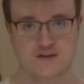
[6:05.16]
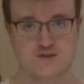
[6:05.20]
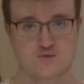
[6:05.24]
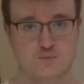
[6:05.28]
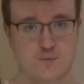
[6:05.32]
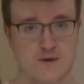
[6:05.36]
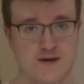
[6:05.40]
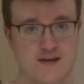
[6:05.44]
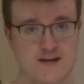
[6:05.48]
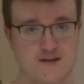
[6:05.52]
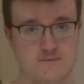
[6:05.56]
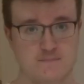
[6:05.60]

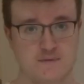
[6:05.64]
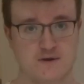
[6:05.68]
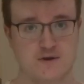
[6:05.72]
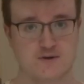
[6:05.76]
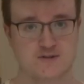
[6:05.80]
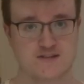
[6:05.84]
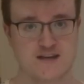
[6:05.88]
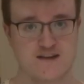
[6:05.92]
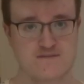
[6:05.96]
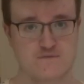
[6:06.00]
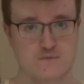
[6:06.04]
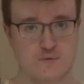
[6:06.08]
weird
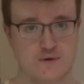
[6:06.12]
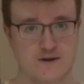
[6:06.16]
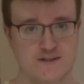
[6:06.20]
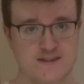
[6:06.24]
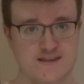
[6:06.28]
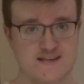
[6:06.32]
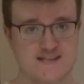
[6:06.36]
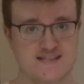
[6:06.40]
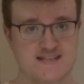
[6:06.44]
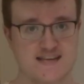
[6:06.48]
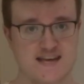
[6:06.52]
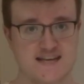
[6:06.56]
because everyone in
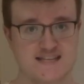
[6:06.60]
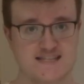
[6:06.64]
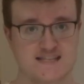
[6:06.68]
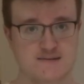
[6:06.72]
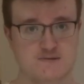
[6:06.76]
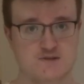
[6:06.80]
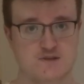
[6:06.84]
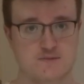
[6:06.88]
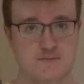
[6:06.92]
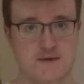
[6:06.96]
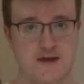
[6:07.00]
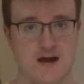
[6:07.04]
this set
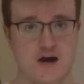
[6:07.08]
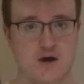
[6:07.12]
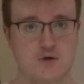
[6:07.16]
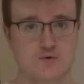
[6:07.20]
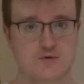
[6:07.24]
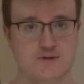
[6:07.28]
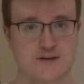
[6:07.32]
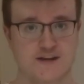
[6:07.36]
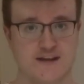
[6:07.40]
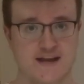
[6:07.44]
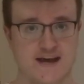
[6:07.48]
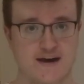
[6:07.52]
seems to be
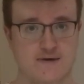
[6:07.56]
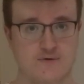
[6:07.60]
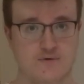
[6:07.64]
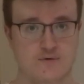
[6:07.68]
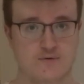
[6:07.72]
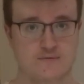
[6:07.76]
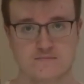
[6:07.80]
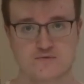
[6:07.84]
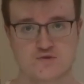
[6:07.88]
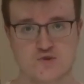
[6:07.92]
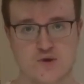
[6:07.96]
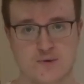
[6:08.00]
older now,
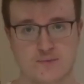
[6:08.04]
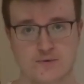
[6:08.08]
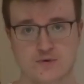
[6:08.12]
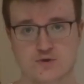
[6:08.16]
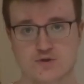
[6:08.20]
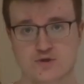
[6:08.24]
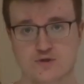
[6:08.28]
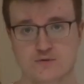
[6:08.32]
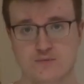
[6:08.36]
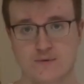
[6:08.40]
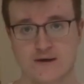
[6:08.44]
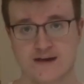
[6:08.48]
so I'm
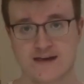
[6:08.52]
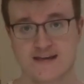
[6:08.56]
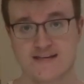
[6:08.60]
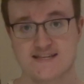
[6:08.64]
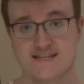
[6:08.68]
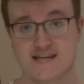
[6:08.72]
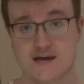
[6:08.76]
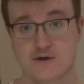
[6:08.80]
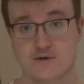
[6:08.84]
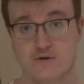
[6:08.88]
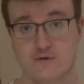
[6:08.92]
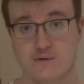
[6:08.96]
not sure why
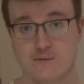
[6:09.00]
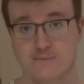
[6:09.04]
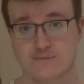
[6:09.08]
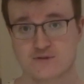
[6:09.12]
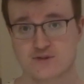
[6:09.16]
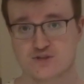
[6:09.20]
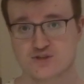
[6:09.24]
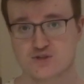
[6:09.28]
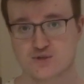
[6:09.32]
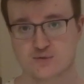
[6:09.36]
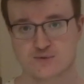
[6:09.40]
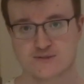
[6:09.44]
he's the only one
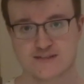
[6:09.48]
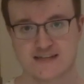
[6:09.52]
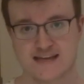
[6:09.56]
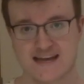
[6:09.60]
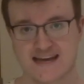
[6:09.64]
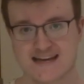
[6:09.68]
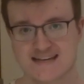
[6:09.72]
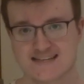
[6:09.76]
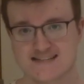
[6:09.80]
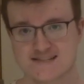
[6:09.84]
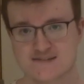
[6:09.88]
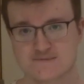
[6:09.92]
with the shorter
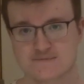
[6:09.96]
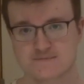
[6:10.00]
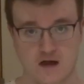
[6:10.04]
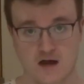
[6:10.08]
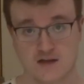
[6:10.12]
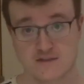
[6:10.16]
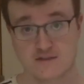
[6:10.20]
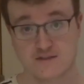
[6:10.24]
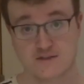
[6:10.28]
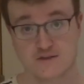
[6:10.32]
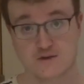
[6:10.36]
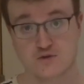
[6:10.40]
legs,
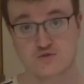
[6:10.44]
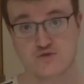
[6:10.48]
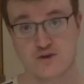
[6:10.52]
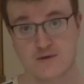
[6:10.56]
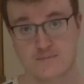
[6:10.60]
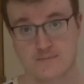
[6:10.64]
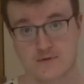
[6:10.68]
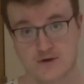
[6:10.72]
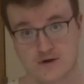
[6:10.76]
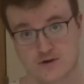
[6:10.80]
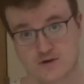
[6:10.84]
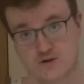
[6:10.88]
other than
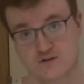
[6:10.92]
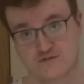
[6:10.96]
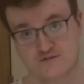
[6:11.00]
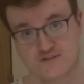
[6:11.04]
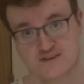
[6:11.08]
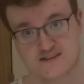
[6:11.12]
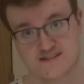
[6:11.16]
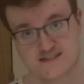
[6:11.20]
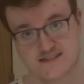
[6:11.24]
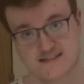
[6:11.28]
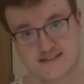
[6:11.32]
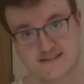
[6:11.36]
Griphook,
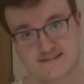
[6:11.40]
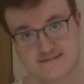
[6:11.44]
obviously.